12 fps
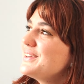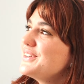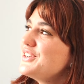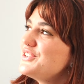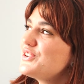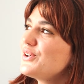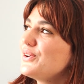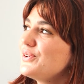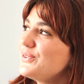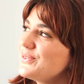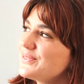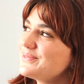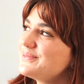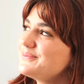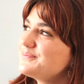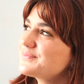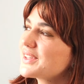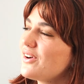You know,
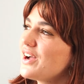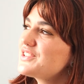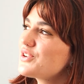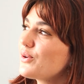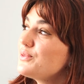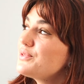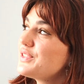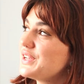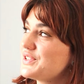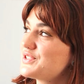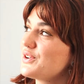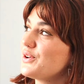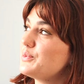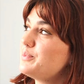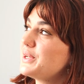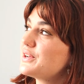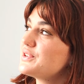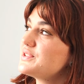I don't think so
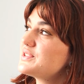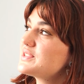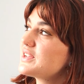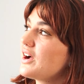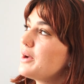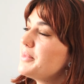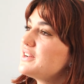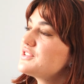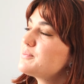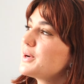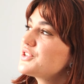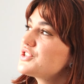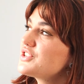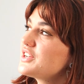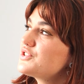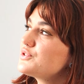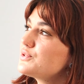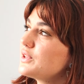because, I mean, as much as I
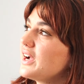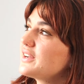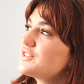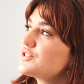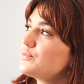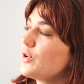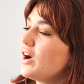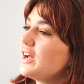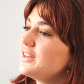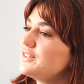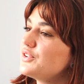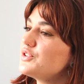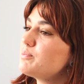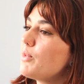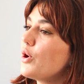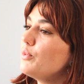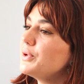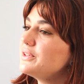do like to write in those
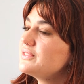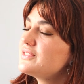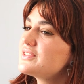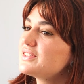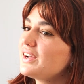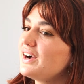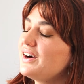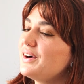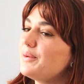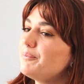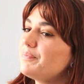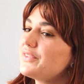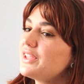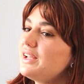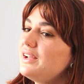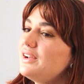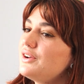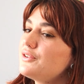moments,
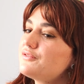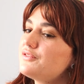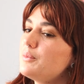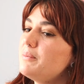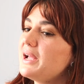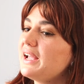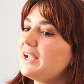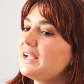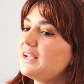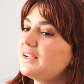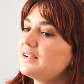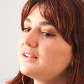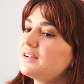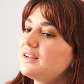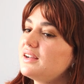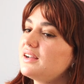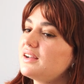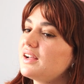for me,
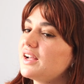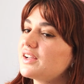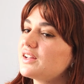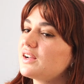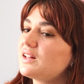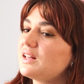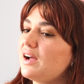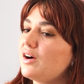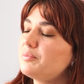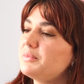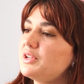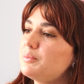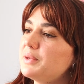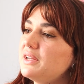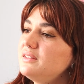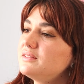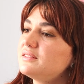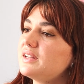it can cloud me a
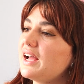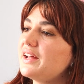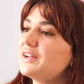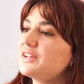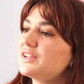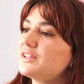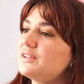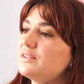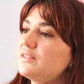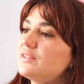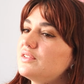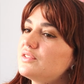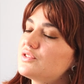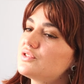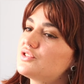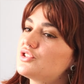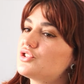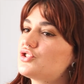bit and it can
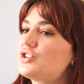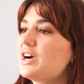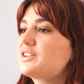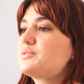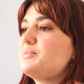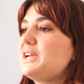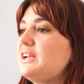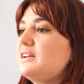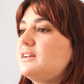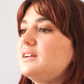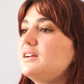distract me